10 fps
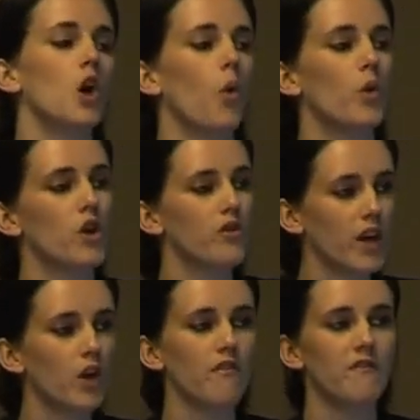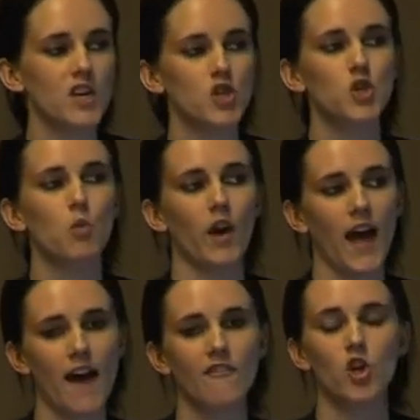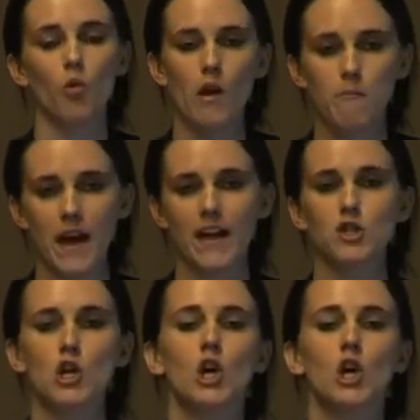when you think of features you want to have on your web page,